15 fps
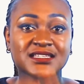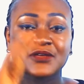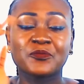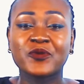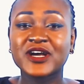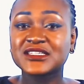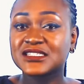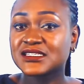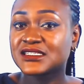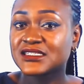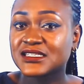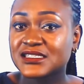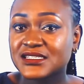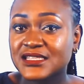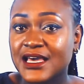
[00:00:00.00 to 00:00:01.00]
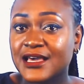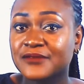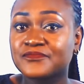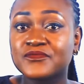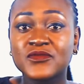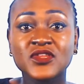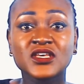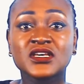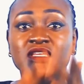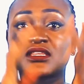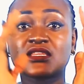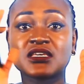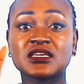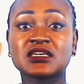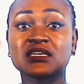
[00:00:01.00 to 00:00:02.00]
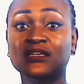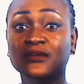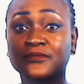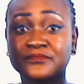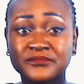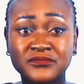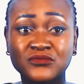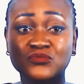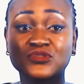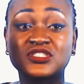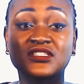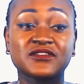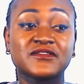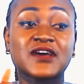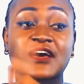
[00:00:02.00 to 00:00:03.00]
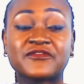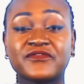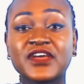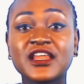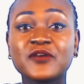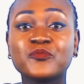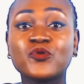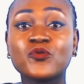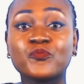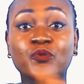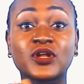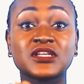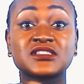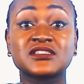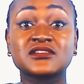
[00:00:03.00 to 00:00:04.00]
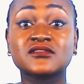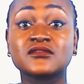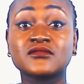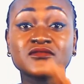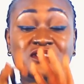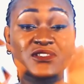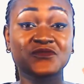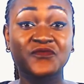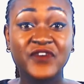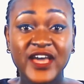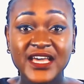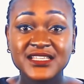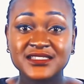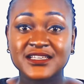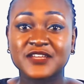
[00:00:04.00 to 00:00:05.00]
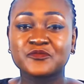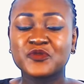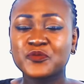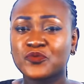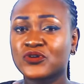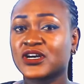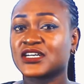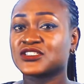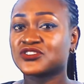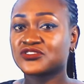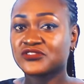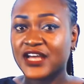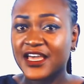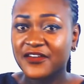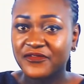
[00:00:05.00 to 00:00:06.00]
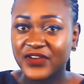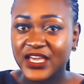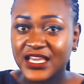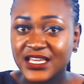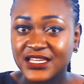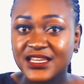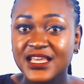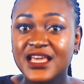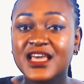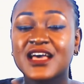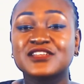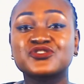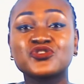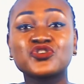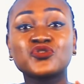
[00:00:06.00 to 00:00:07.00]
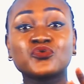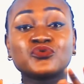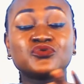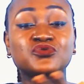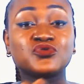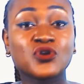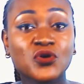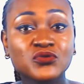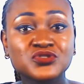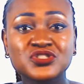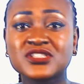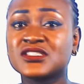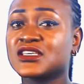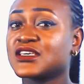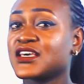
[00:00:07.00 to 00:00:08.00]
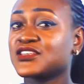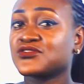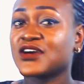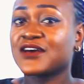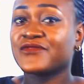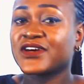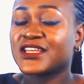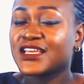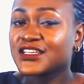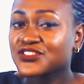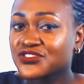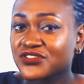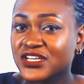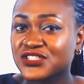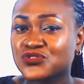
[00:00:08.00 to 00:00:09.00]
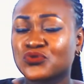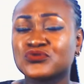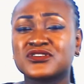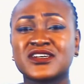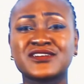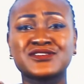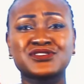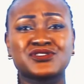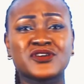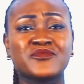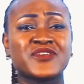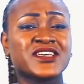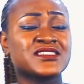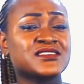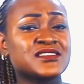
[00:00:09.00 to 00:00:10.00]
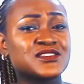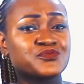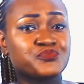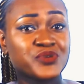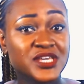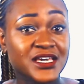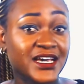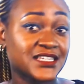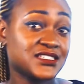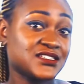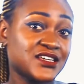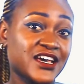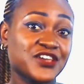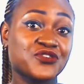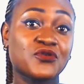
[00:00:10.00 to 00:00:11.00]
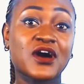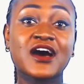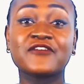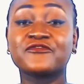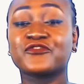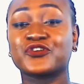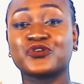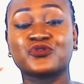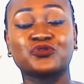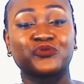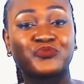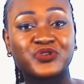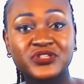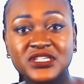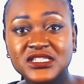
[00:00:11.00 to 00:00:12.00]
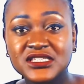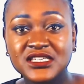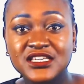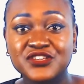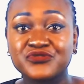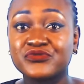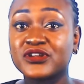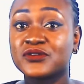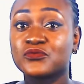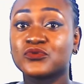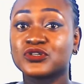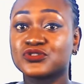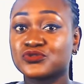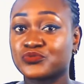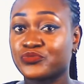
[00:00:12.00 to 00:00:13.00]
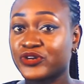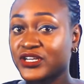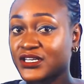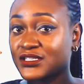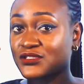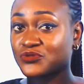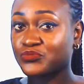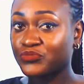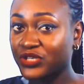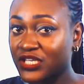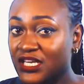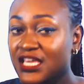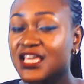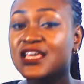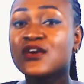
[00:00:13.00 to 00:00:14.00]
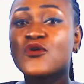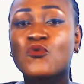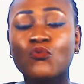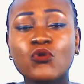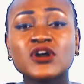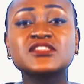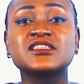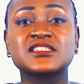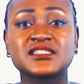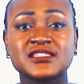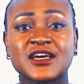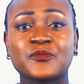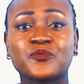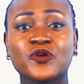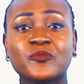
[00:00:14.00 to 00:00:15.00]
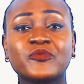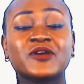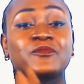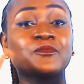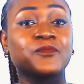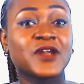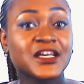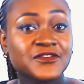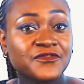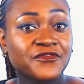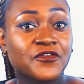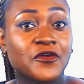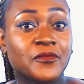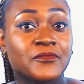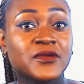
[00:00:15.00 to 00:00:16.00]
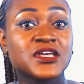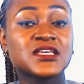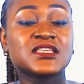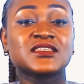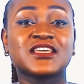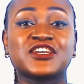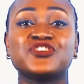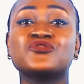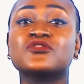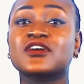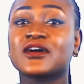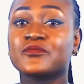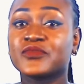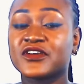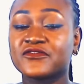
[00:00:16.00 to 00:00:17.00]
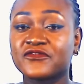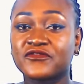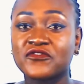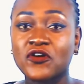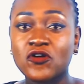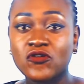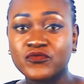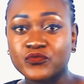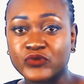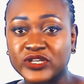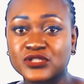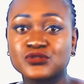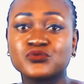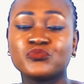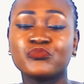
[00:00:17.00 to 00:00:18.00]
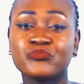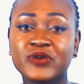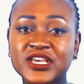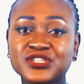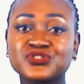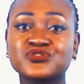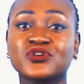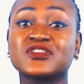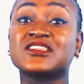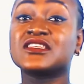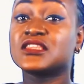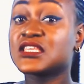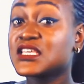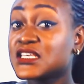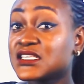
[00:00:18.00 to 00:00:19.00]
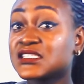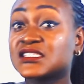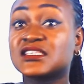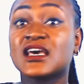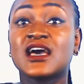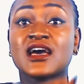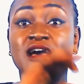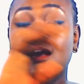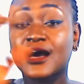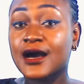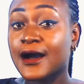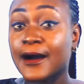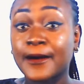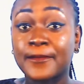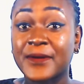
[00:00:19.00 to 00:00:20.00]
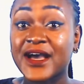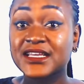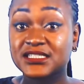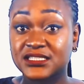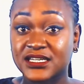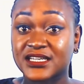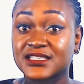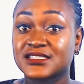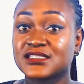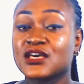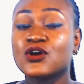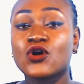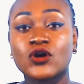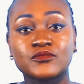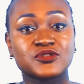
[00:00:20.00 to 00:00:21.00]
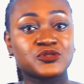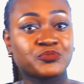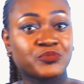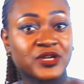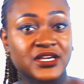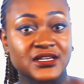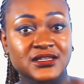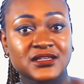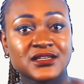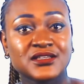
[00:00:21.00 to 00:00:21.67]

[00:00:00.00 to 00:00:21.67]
the party system, the available political spheres that people can thrive in, so you would know, just in case you have an interest or there is this big idea you have for your community, you really want to bring it to be, what is the appropriate platform that you can be involved with to make sure these ideas come to play.